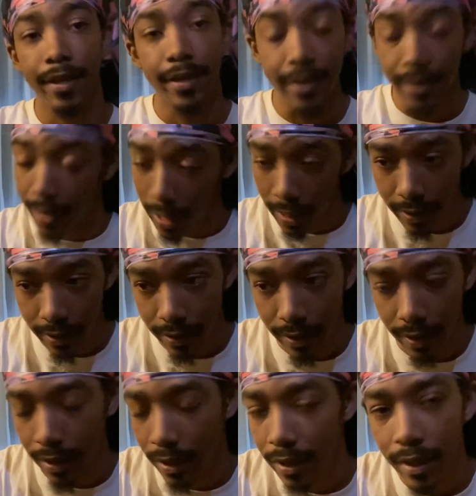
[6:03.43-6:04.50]

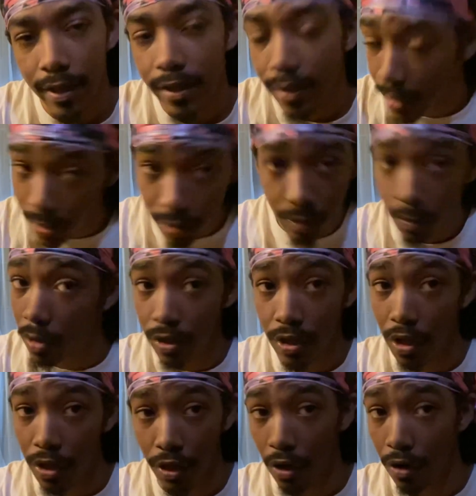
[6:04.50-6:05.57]
Gangsta. This was a
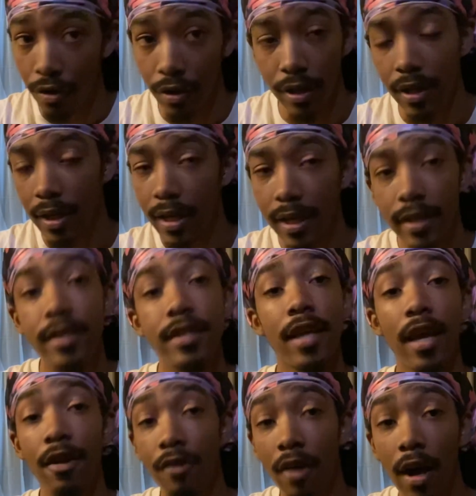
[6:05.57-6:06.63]
30.
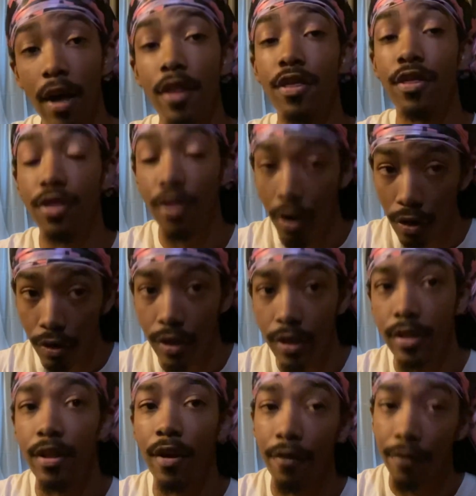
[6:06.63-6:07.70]
Tay Rock
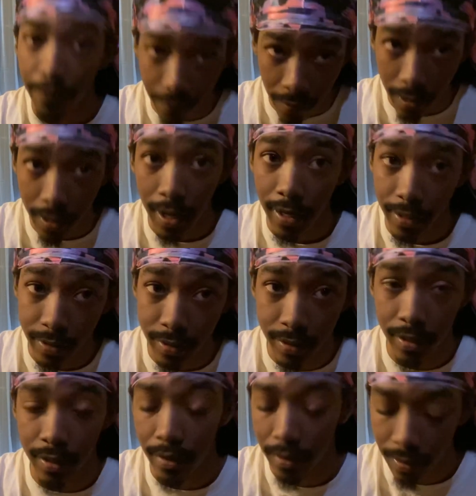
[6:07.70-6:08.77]
30 the fuck out of
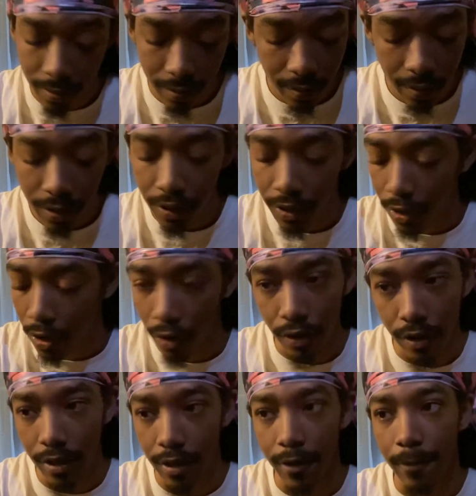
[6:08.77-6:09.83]
Chilla.
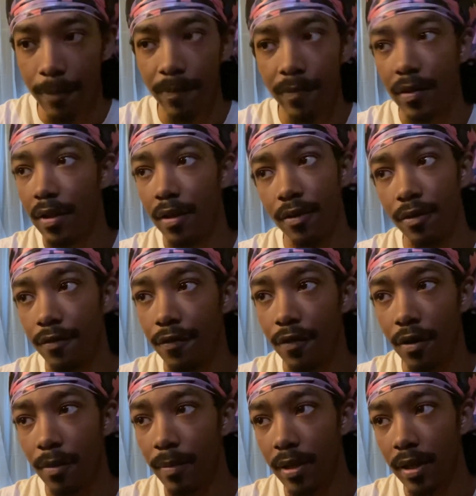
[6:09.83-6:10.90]
30 to him. You
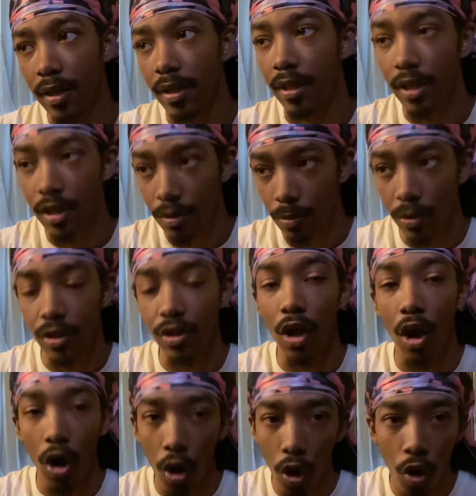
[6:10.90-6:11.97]
feel me? This was the
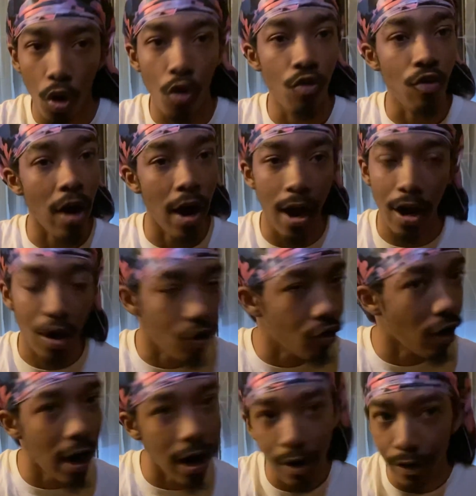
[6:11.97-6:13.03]
old Rock
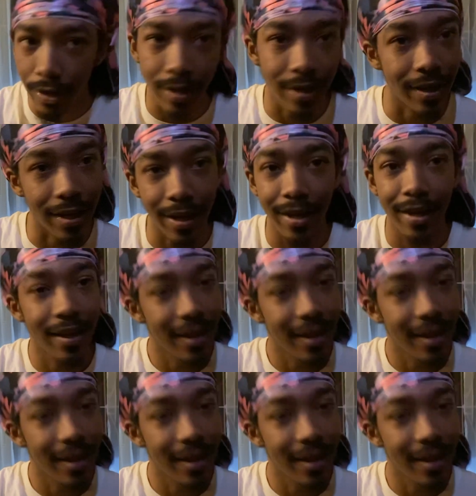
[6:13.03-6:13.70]
crowd in there.